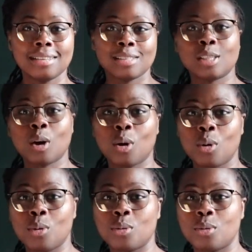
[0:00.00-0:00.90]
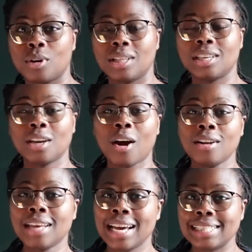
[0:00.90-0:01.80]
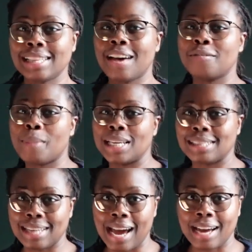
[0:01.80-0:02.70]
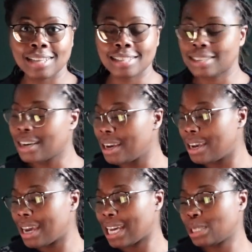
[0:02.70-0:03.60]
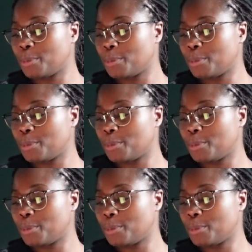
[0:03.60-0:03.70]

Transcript: So the yarn that has left my stash has